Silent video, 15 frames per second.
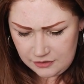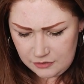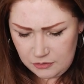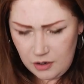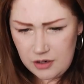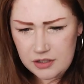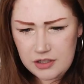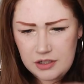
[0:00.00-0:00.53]

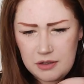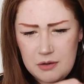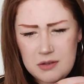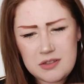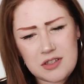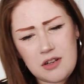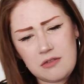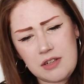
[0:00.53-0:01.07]
crocodile. Oh,
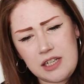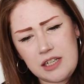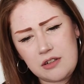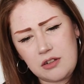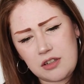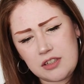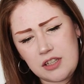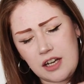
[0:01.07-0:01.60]
it's not really a
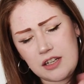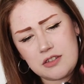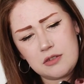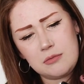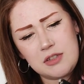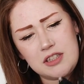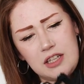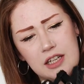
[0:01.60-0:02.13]
crocodile. It's
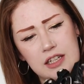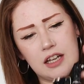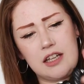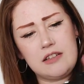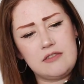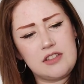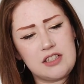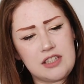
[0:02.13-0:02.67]
almost like
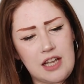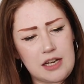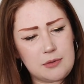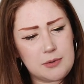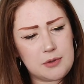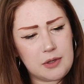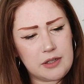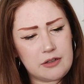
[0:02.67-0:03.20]
a slash
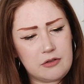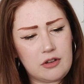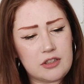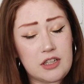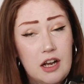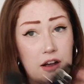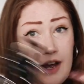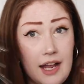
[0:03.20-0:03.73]
between a
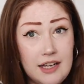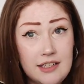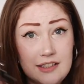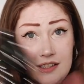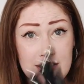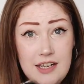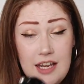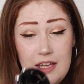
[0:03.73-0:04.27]
crocodile and a
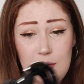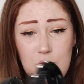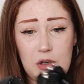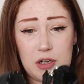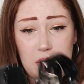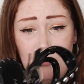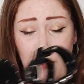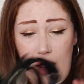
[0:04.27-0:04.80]
snake
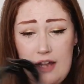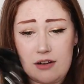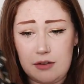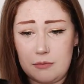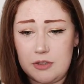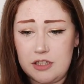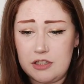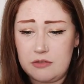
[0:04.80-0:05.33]
print pattern
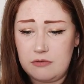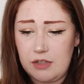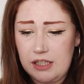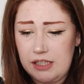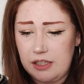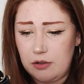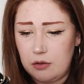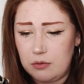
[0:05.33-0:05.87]
on, which is
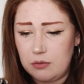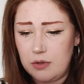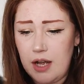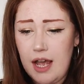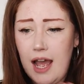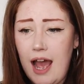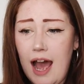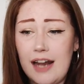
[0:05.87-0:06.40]
really cool.
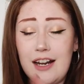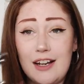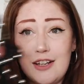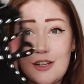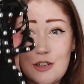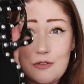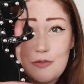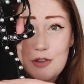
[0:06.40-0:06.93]
And I
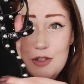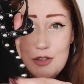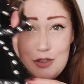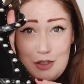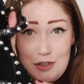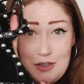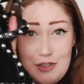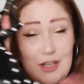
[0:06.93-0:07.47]
love the
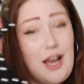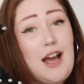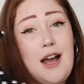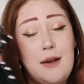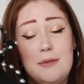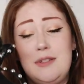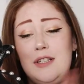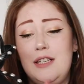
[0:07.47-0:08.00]
studs.
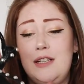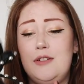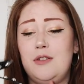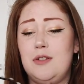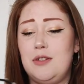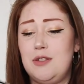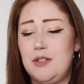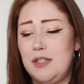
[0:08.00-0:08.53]
I absolutely
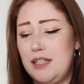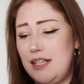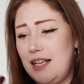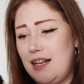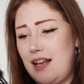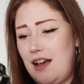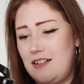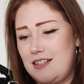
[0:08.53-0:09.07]
adore the studded
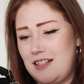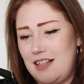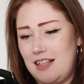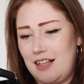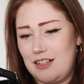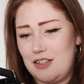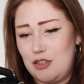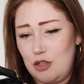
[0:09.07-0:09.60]
details. I
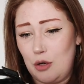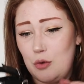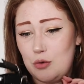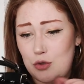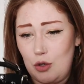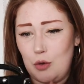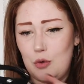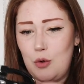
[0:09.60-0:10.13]
think that's so,
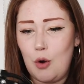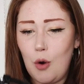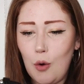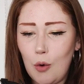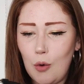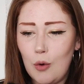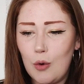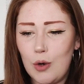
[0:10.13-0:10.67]
so
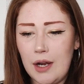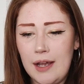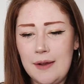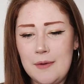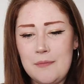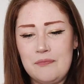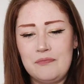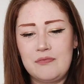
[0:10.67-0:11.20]
cool.
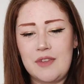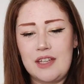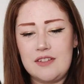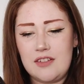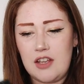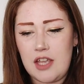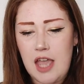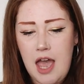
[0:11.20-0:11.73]

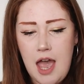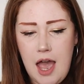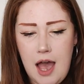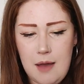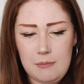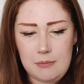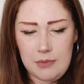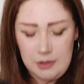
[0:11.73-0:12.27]
So
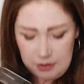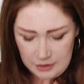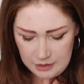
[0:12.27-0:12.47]
yeah,